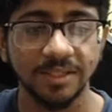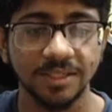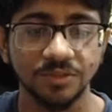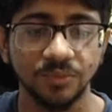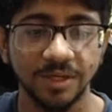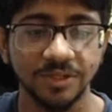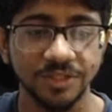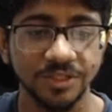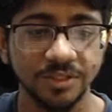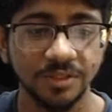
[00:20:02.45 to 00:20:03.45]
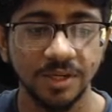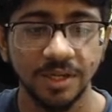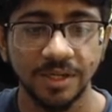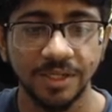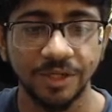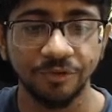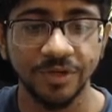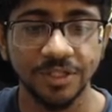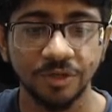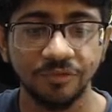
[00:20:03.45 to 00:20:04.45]
This is one restriction.
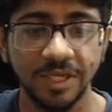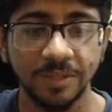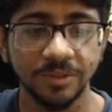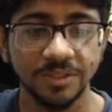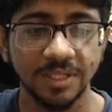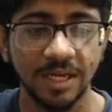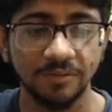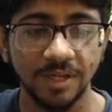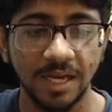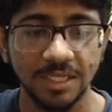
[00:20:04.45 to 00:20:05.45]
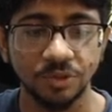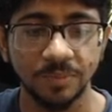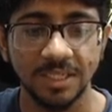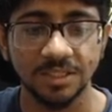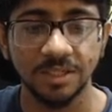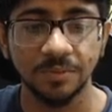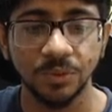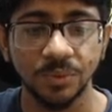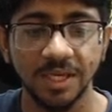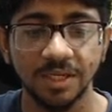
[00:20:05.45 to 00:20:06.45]
Difference of neighbors has to be less than equal
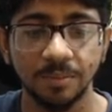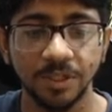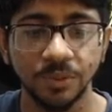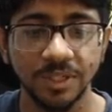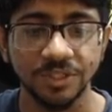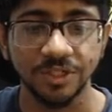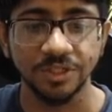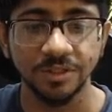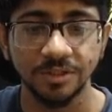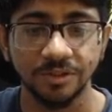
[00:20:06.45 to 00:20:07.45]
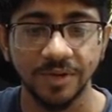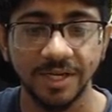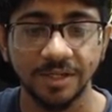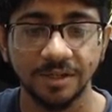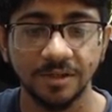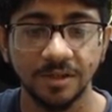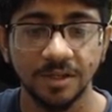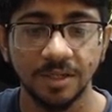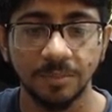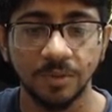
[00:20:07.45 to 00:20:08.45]
to K, number two restriction, right?
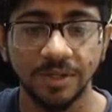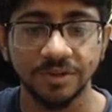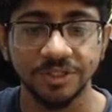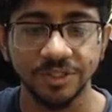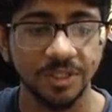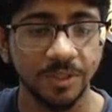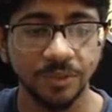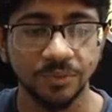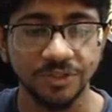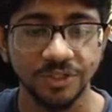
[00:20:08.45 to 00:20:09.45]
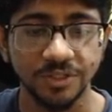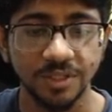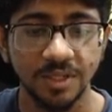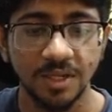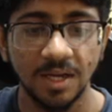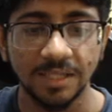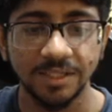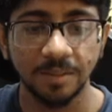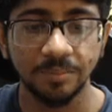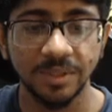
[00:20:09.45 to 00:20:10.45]
Number one restriction, number two restriction. And
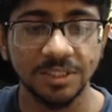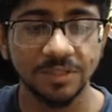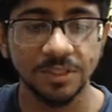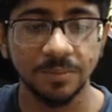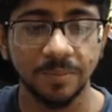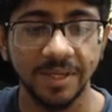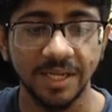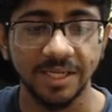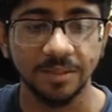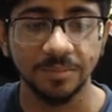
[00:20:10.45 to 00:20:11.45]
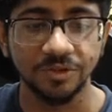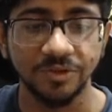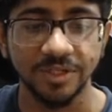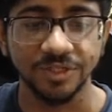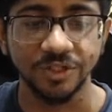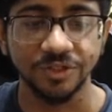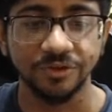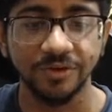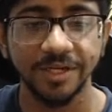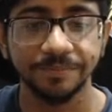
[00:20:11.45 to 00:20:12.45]
the number is divisible by 9, number three restriction,
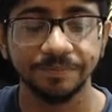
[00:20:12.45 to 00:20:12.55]
right?